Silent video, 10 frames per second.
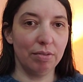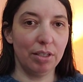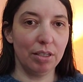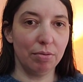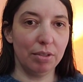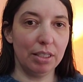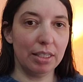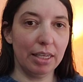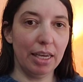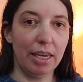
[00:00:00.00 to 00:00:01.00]
This one
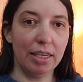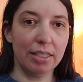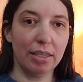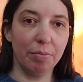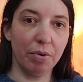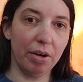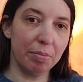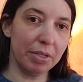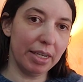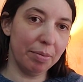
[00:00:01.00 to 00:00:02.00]
is a case that
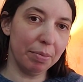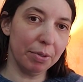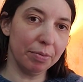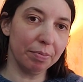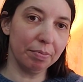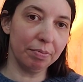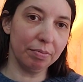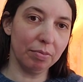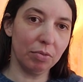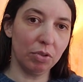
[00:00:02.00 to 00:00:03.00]
props up,
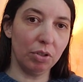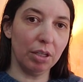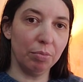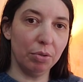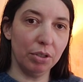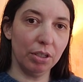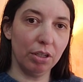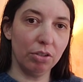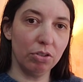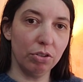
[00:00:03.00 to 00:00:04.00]
so you can put it
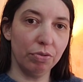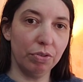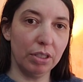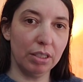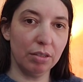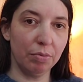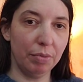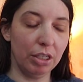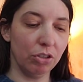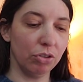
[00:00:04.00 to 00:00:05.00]
on a surface,
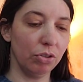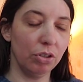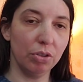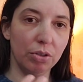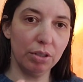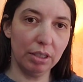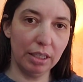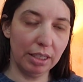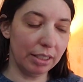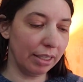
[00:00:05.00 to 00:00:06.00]
make sure you're
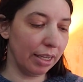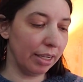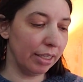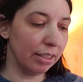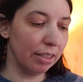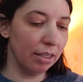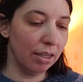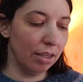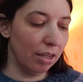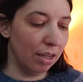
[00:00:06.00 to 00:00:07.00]
in line.
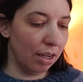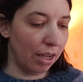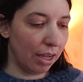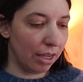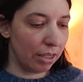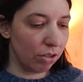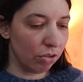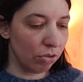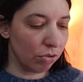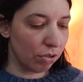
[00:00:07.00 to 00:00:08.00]
I
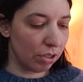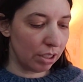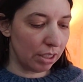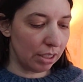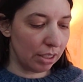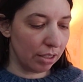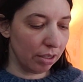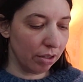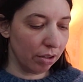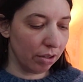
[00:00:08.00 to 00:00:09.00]
use the
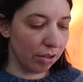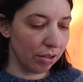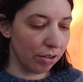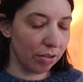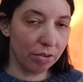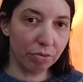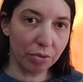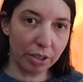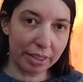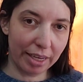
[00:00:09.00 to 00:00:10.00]

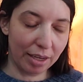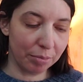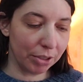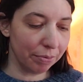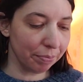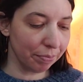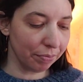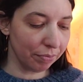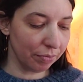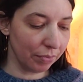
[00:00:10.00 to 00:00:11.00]
front camera
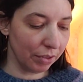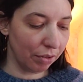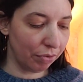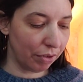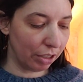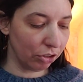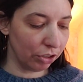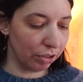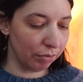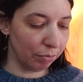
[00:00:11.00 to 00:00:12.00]

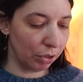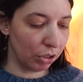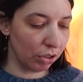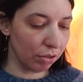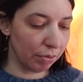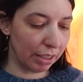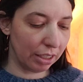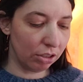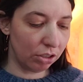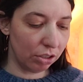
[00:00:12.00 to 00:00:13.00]
function because when
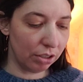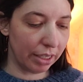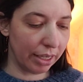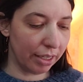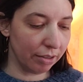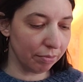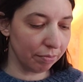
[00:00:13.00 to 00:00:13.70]
I do that,